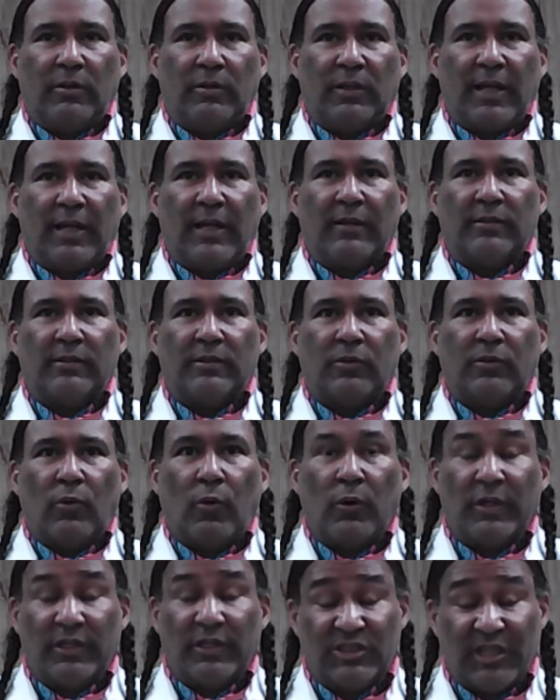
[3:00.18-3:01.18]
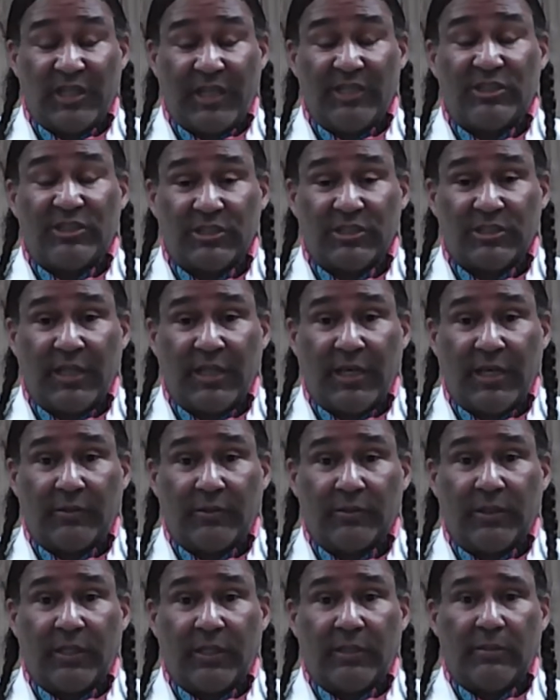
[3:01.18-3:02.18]
lot of the organizations now
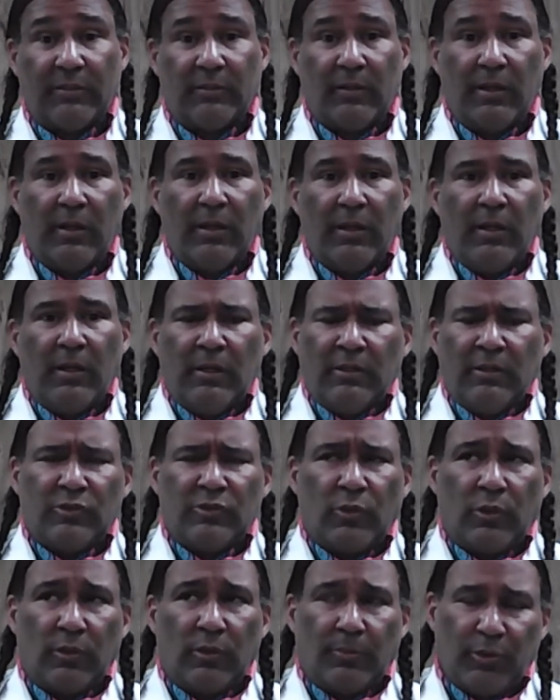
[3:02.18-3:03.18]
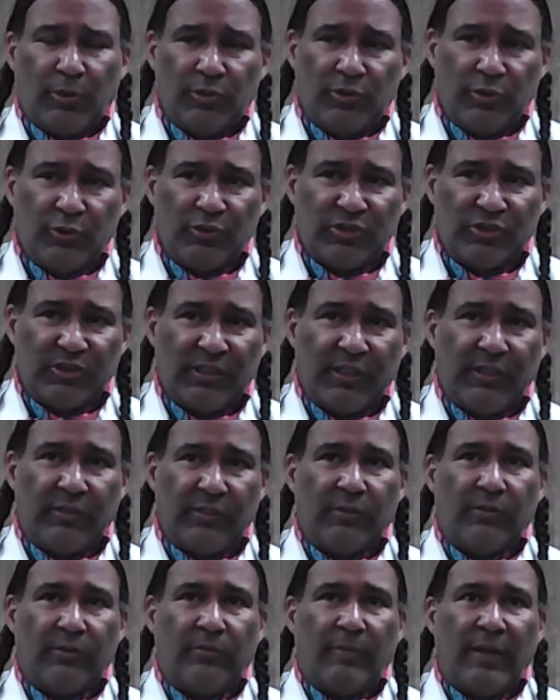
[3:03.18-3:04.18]
that sort of produce
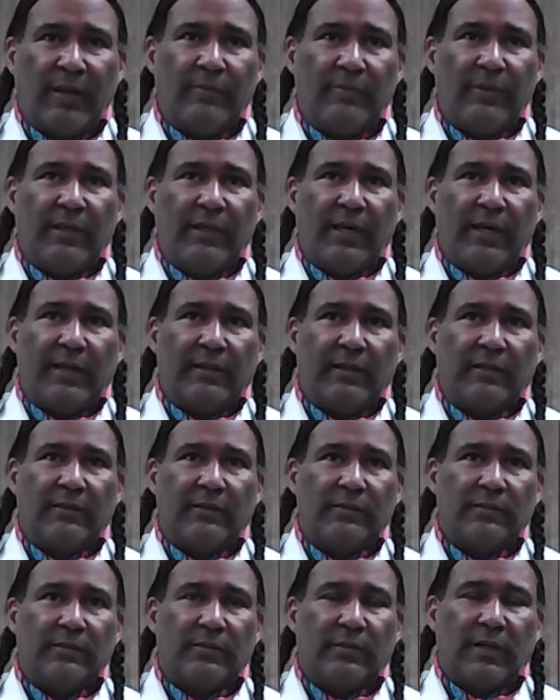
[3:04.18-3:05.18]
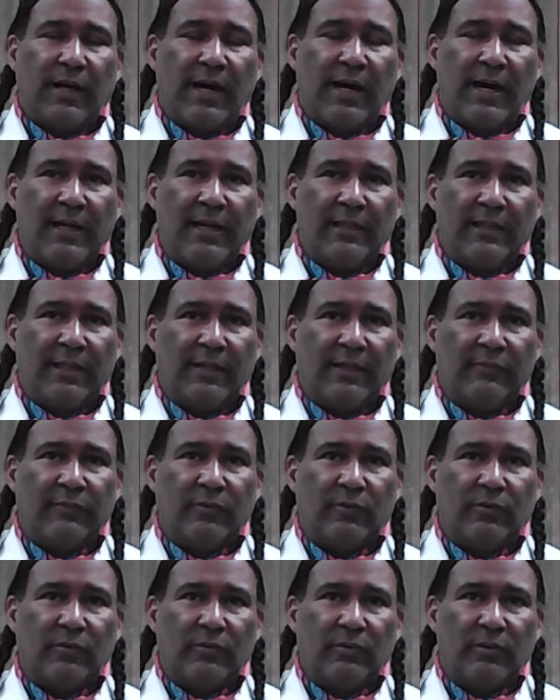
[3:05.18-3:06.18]
theater maybe at a high
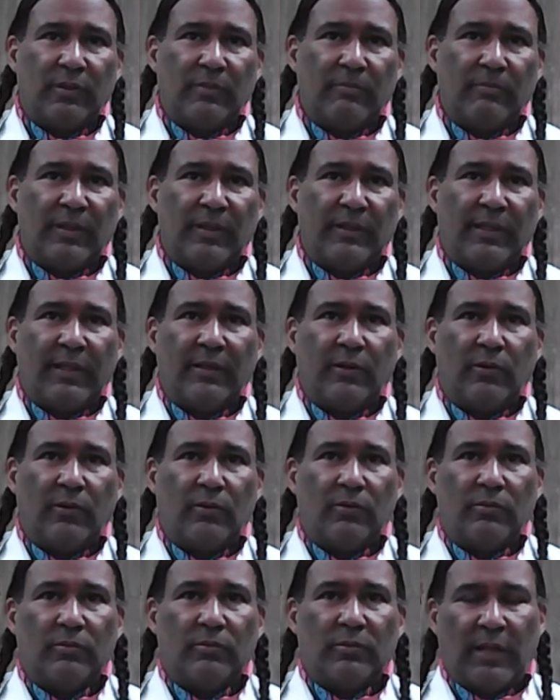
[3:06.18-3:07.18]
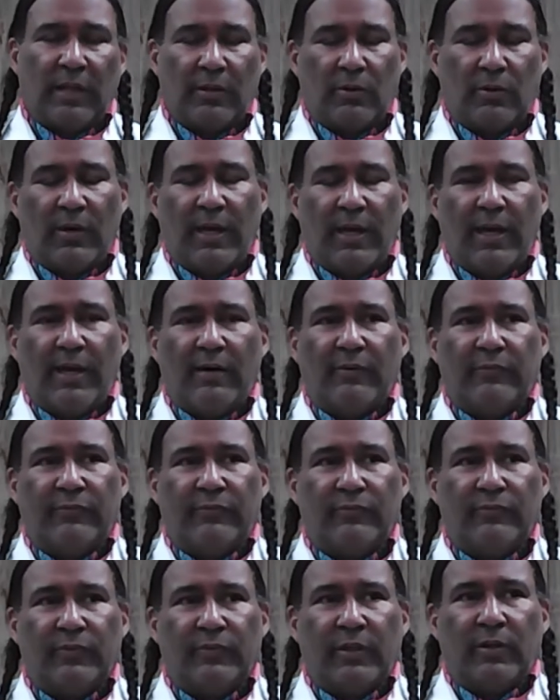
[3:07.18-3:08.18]
level, but they don't have,
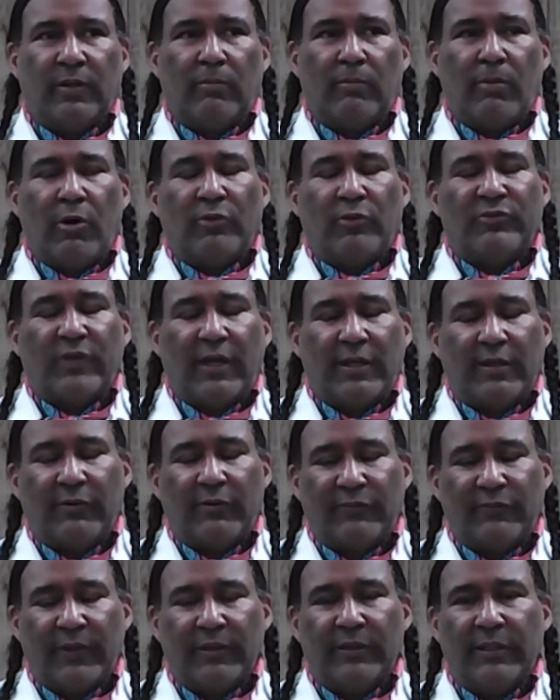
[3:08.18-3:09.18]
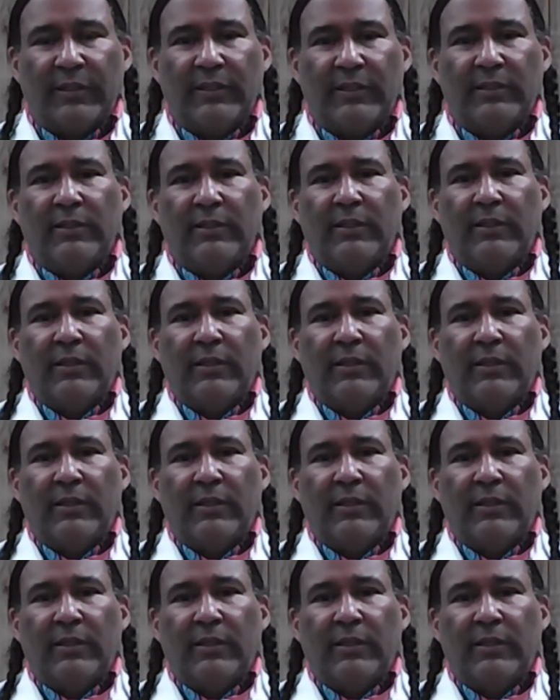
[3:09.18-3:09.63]
multi-year funding.